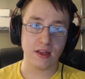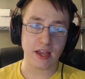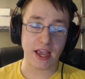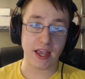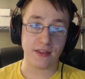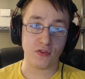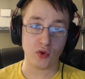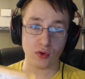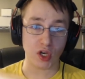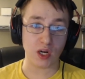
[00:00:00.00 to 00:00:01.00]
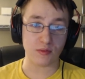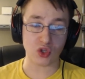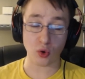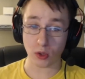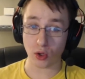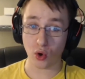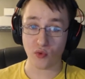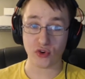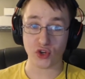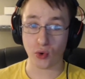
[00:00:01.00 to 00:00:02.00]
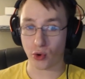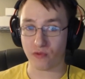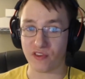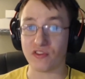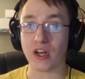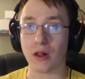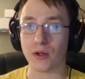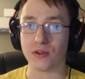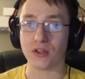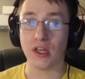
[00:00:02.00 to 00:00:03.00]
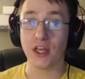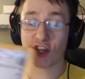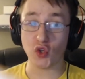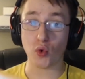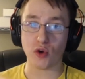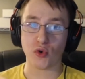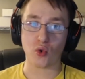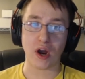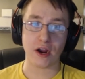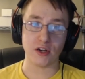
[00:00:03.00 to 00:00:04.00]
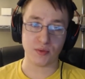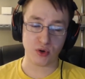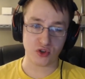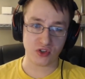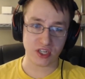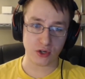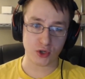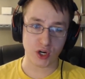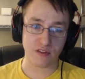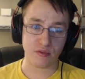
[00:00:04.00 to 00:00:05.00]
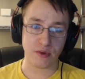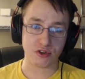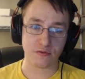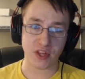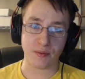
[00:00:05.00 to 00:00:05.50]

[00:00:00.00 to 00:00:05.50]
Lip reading: and those items total over $250, you are required to purchase signature confirmation for that